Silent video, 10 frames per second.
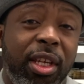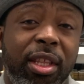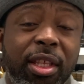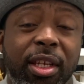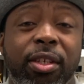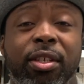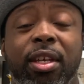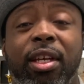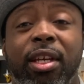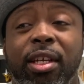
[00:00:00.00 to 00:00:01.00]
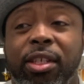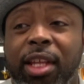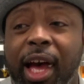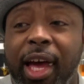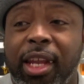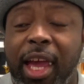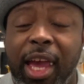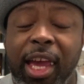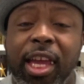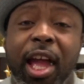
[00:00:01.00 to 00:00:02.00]
in this is not
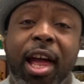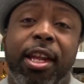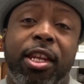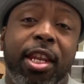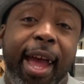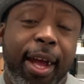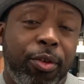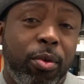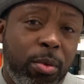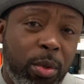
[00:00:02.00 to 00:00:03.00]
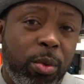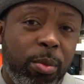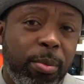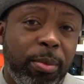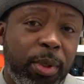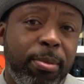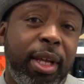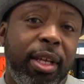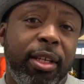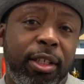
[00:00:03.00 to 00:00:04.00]
a natural
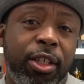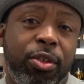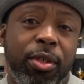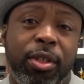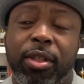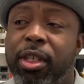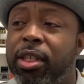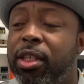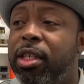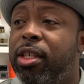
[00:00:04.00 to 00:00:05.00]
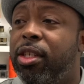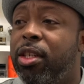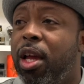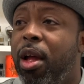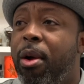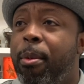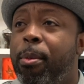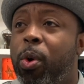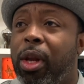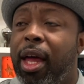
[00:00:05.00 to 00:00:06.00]
smelling citrus. This is
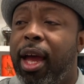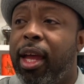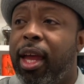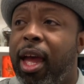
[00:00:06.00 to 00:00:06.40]
more like